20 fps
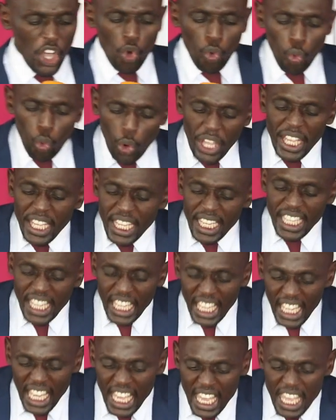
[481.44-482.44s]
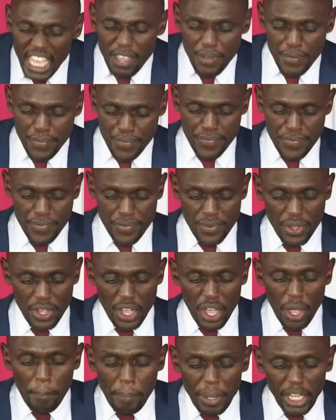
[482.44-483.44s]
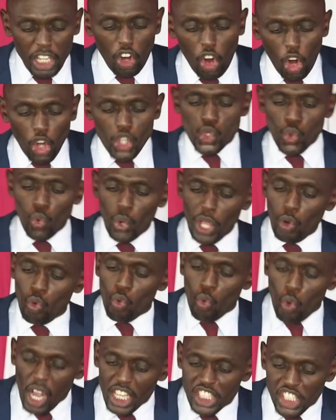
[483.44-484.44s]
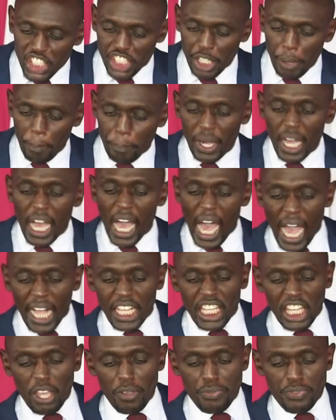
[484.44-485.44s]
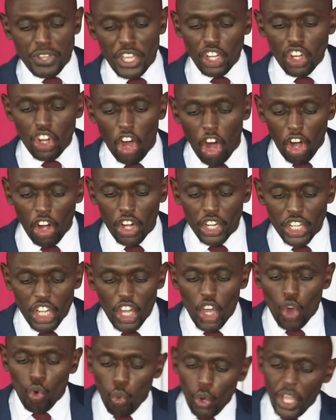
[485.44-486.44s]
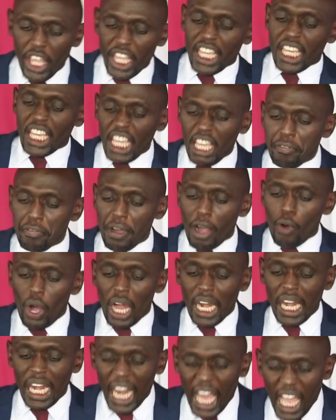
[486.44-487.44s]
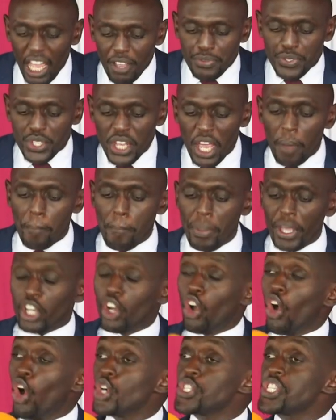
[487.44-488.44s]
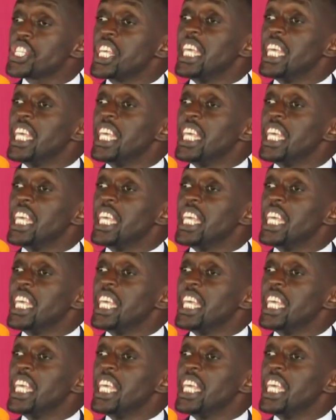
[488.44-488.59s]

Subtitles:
We give because we worship a giving God. We give our lives because